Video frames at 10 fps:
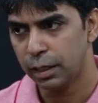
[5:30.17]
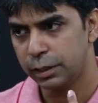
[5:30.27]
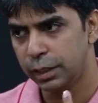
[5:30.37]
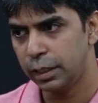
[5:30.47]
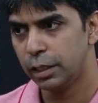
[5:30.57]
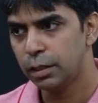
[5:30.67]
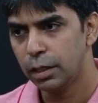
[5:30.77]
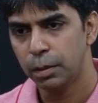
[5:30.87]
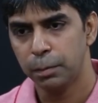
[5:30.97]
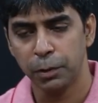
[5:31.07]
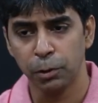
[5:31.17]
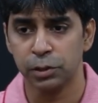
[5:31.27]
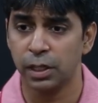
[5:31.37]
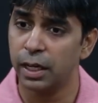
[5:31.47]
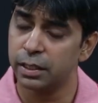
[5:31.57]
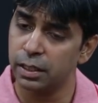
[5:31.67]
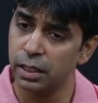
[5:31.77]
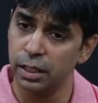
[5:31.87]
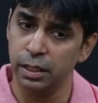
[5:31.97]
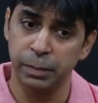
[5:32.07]
senior post at
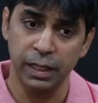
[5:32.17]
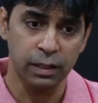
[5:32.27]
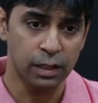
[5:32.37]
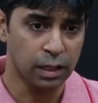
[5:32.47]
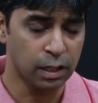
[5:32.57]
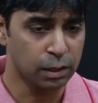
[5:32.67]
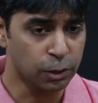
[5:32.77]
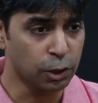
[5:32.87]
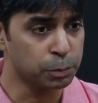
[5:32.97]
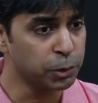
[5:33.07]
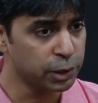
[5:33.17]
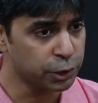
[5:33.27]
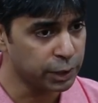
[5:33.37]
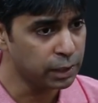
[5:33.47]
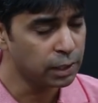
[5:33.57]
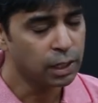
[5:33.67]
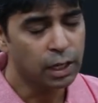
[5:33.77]
eBay, cross-border trade.